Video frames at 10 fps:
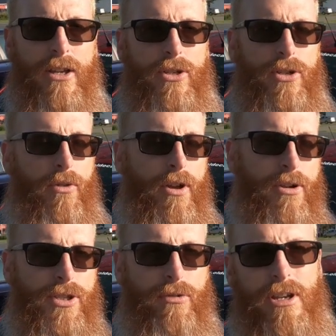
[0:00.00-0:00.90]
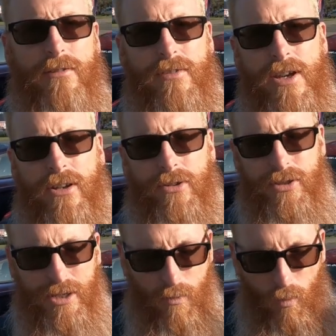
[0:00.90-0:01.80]
So there's three vehicles
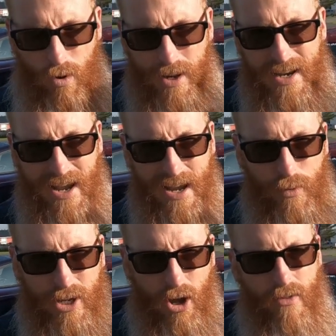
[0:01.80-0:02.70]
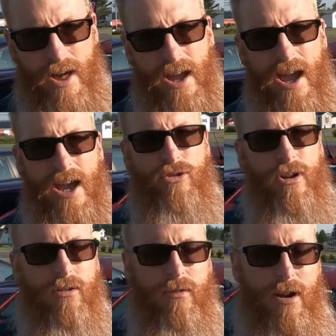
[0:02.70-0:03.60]
in one day. We call that a hat
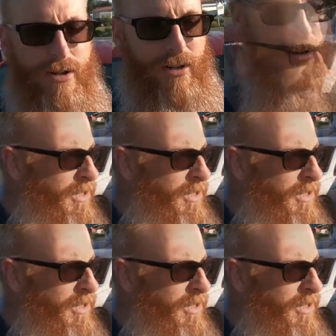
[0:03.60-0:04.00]
trick around here.